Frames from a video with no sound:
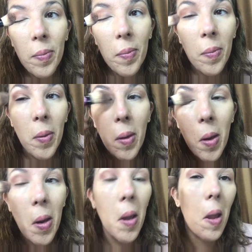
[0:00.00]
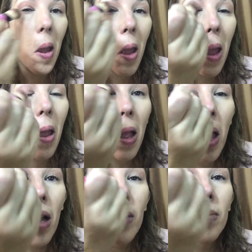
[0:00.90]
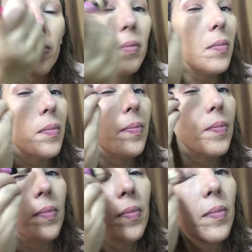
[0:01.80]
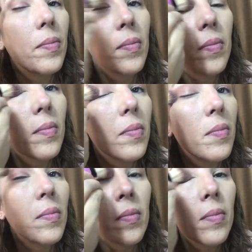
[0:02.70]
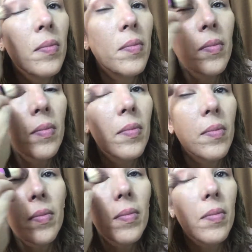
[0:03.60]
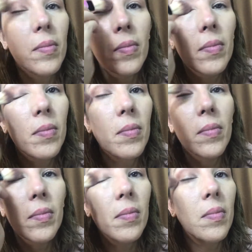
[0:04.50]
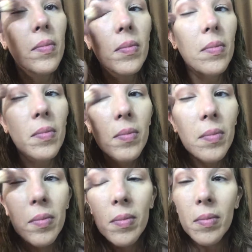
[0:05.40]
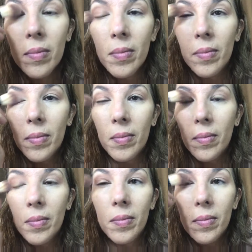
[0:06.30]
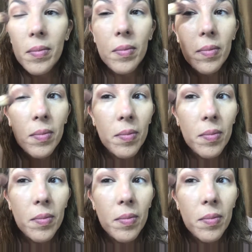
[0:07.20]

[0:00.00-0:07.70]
Nothing is said.